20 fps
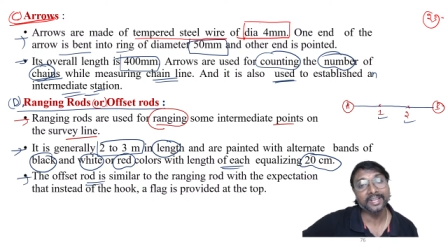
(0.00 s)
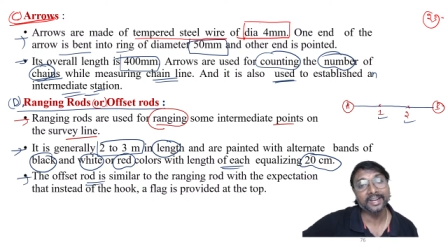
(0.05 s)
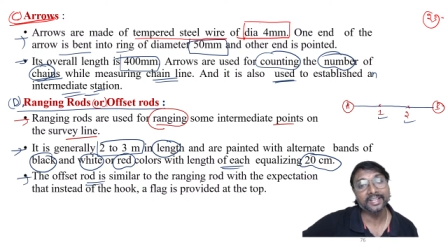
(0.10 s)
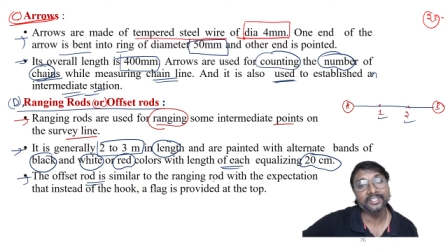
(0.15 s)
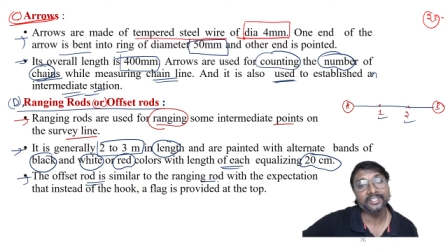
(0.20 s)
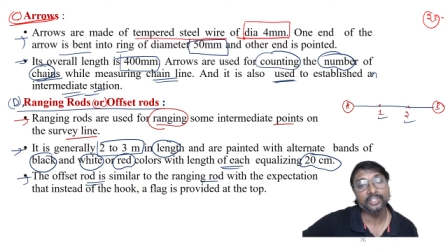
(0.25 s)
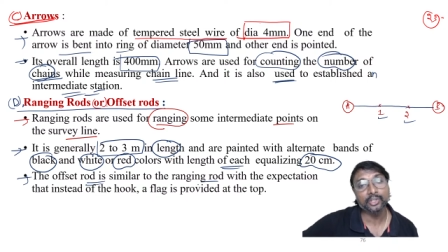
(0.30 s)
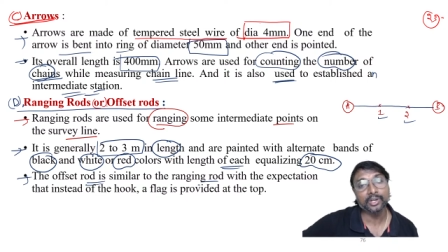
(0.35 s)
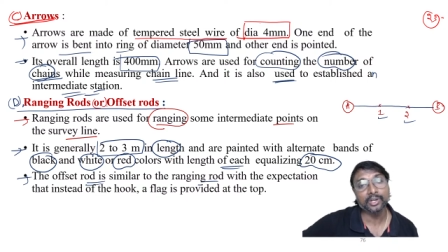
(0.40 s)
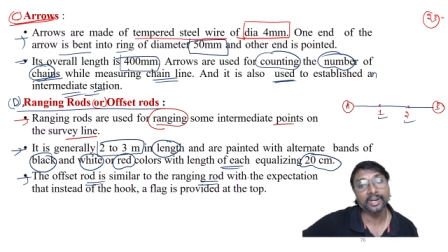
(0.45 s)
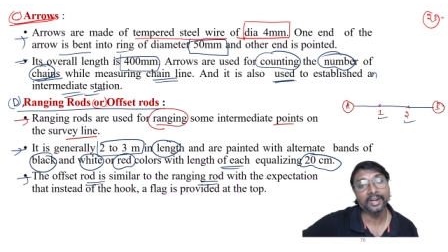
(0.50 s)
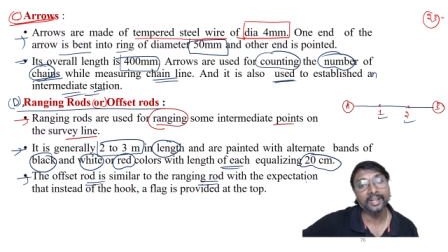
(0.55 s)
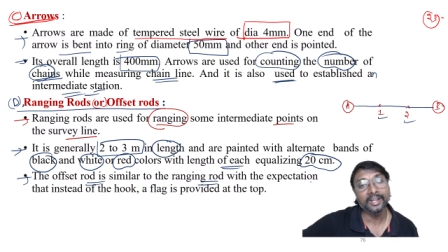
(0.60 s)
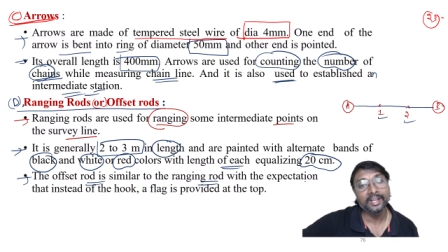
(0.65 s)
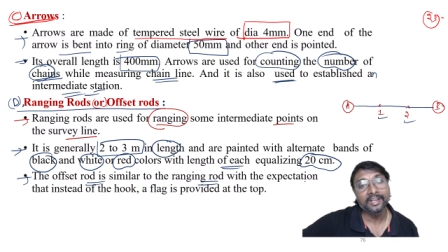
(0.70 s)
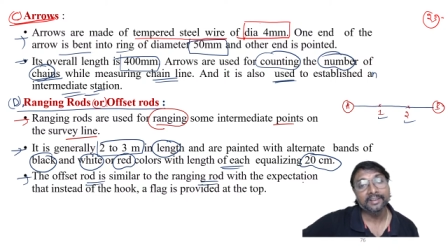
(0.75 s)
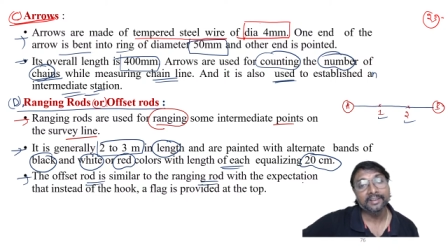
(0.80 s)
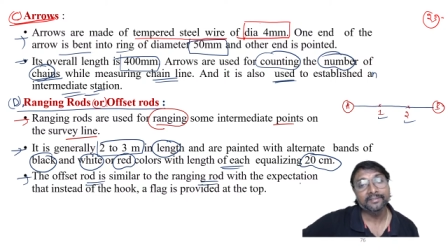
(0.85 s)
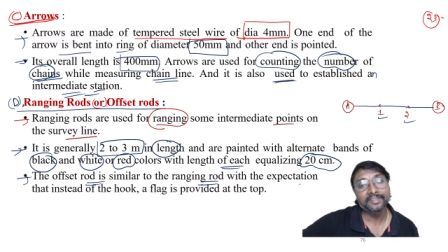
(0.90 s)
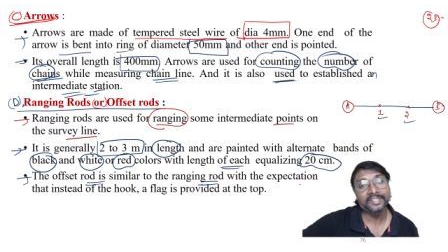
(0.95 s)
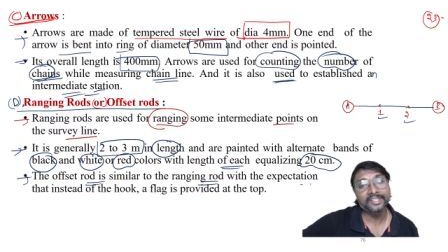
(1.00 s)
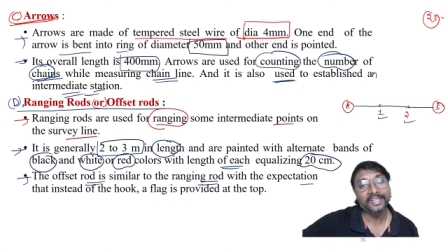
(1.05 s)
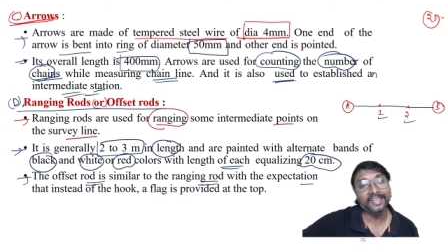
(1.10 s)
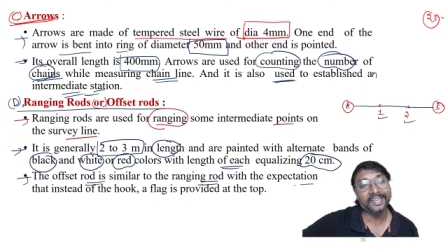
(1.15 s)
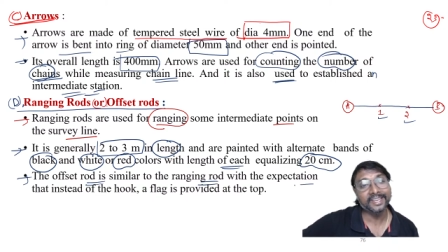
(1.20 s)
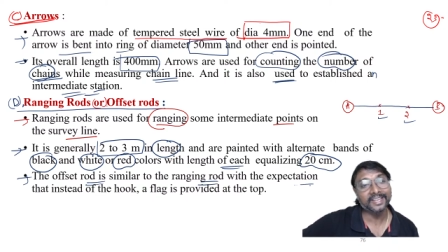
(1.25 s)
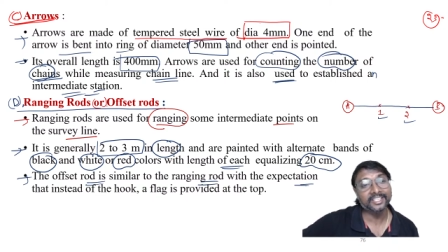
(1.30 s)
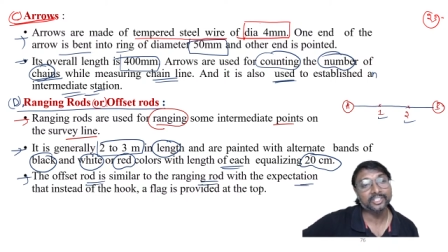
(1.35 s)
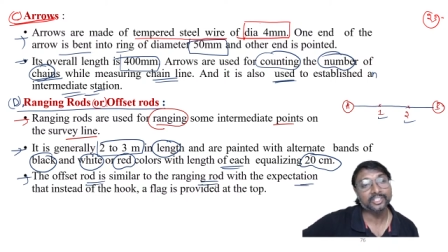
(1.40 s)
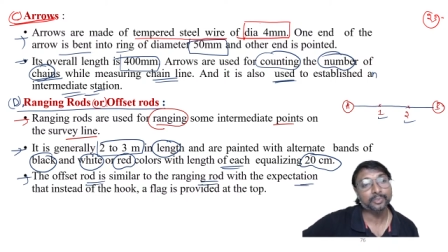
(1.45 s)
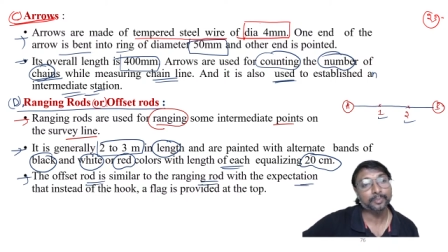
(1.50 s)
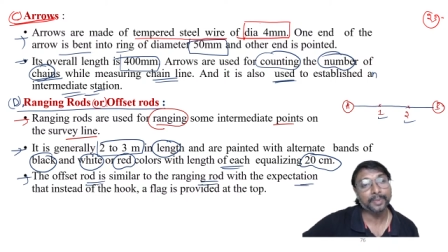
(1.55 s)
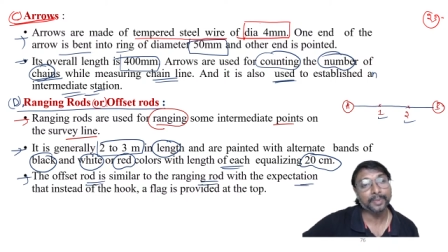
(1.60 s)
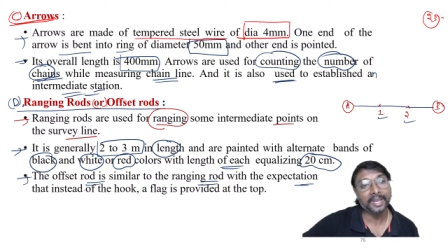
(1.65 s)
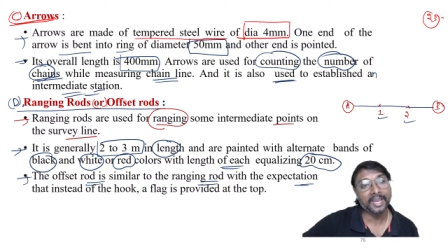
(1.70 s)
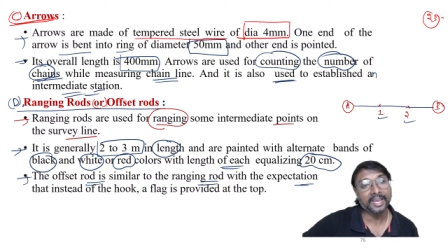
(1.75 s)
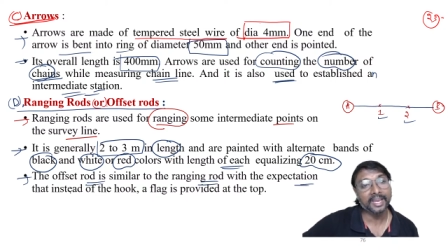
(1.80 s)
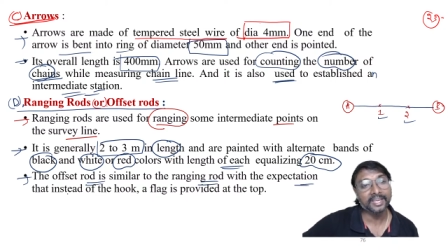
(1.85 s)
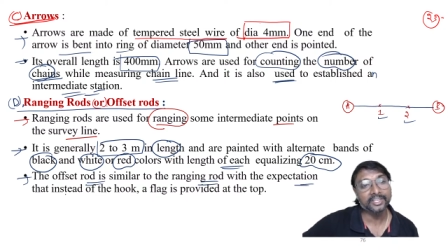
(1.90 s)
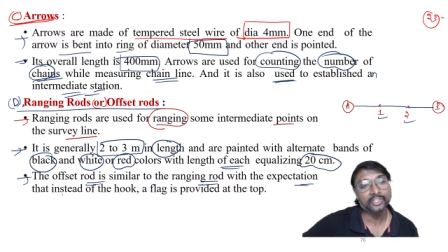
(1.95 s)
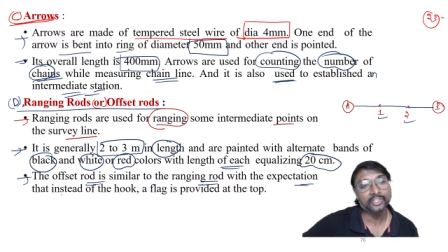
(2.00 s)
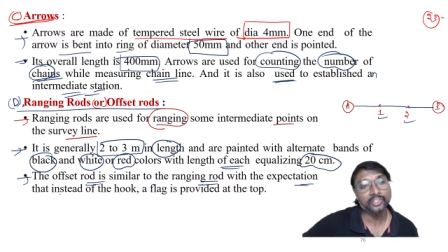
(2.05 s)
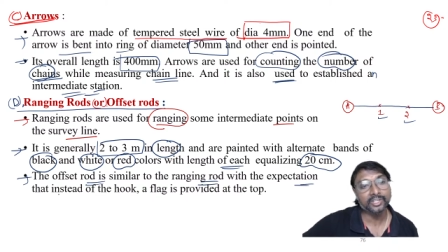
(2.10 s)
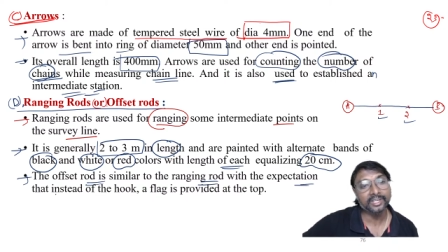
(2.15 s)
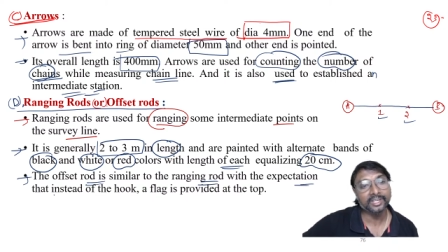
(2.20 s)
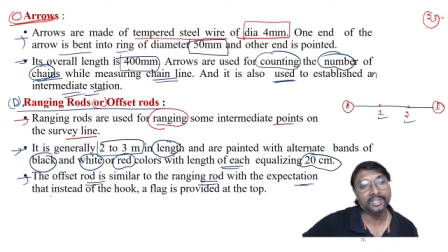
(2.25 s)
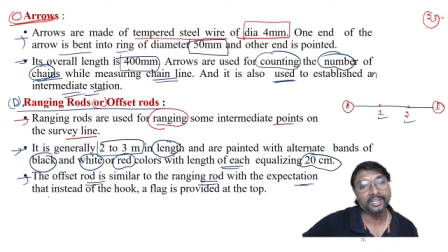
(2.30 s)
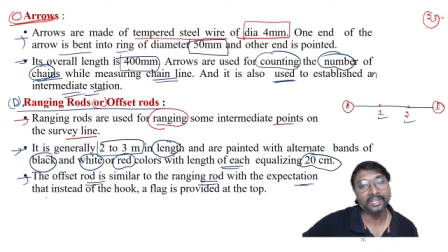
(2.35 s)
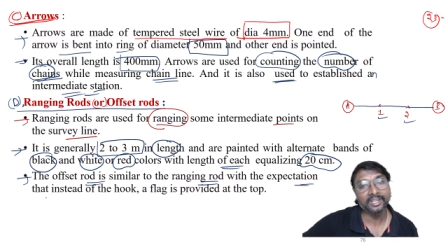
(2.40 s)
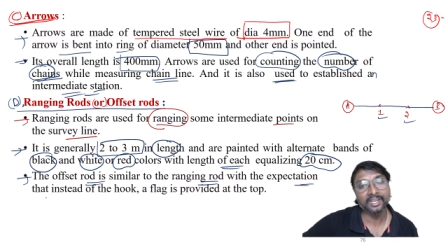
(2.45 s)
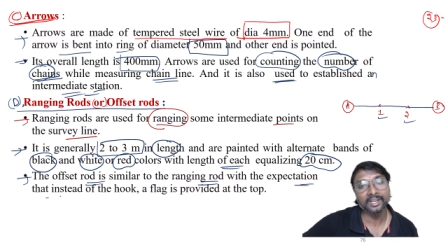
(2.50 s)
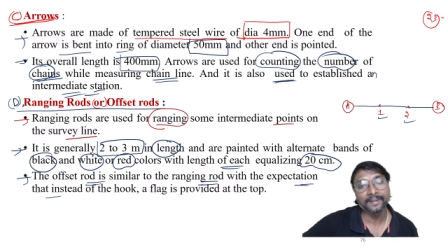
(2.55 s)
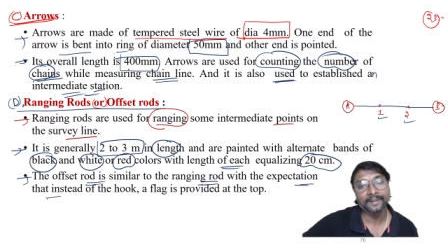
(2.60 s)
ranging rod with the expansion.